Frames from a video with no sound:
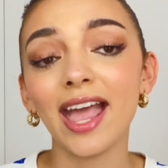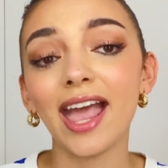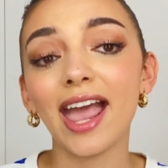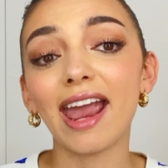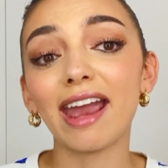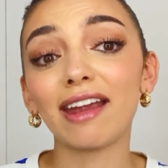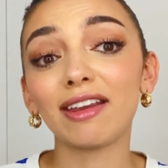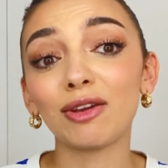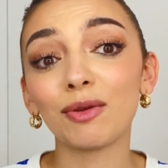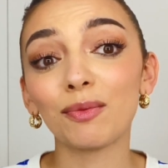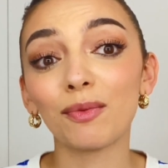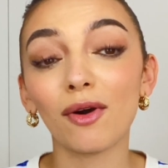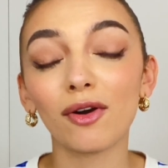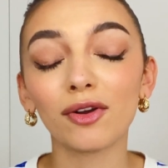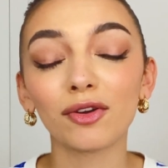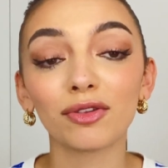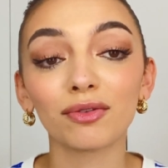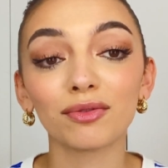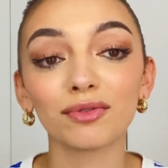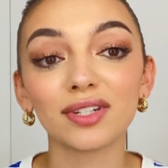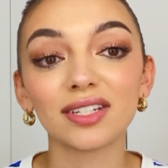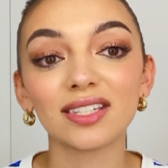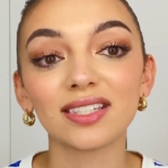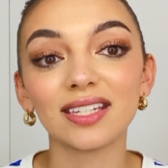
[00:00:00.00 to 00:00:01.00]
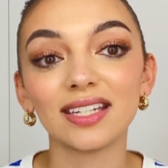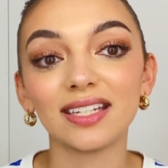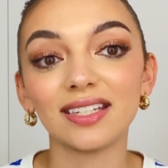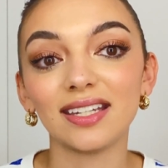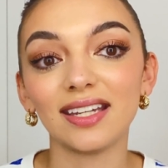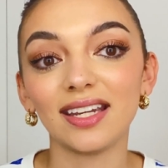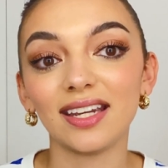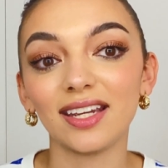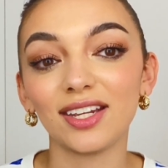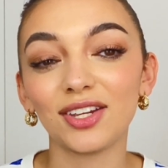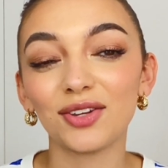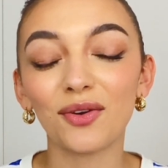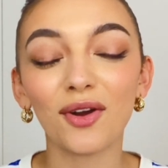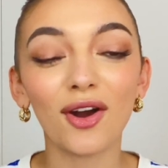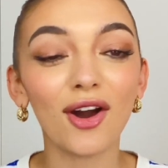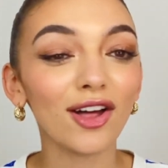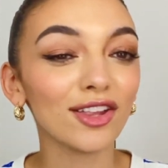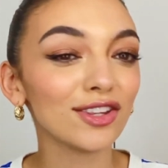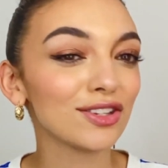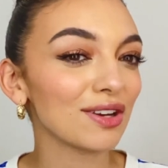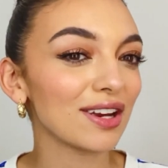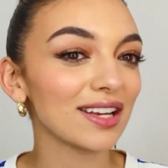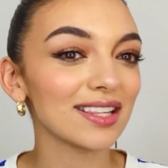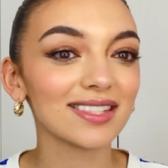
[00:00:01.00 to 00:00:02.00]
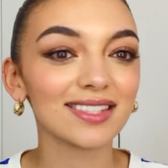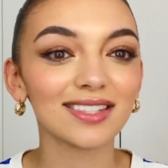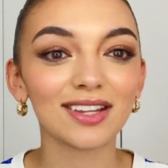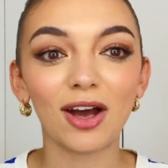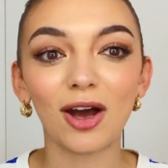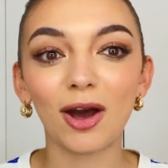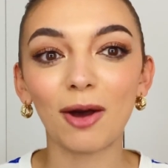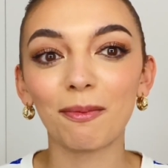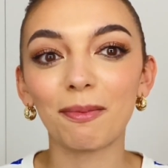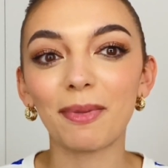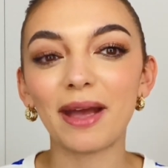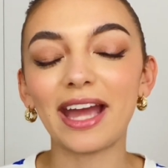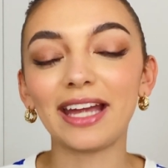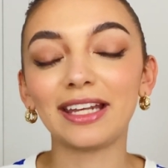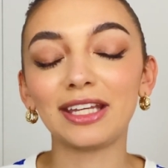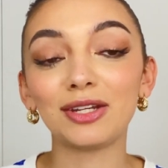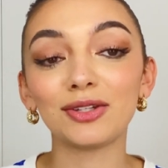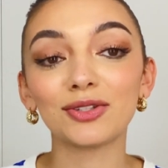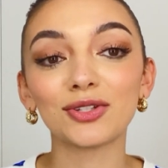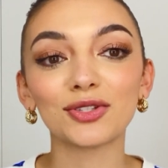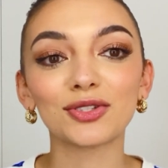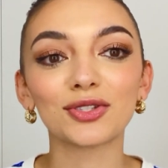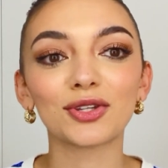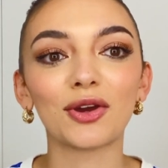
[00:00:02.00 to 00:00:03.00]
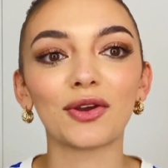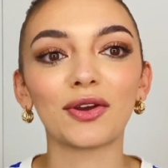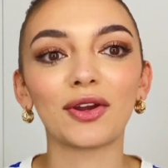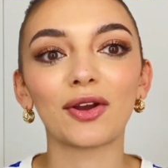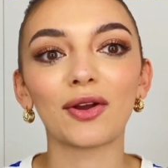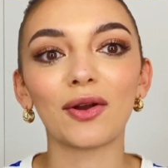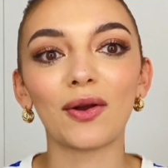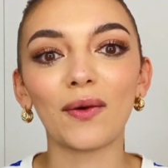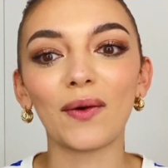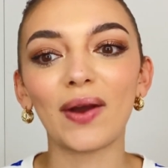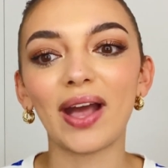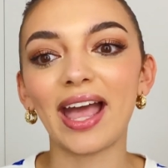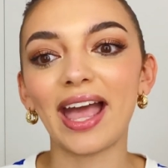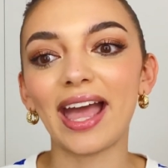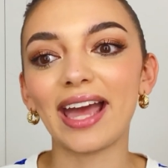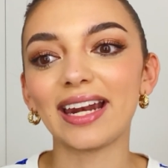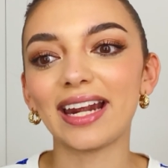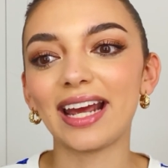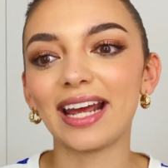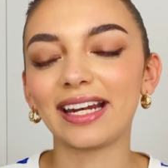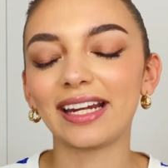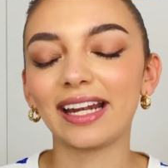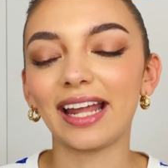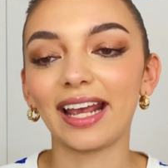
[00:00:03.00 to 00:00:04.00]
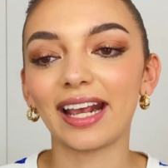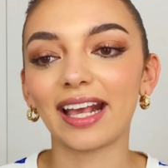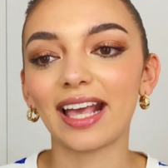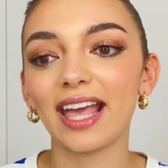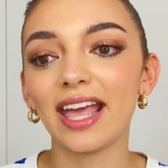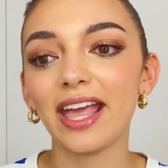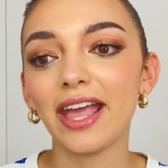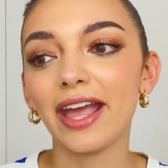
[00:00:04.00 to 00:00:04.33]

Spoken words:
and you walk through the city, you're all dressed up and you're just gonna go ahead and like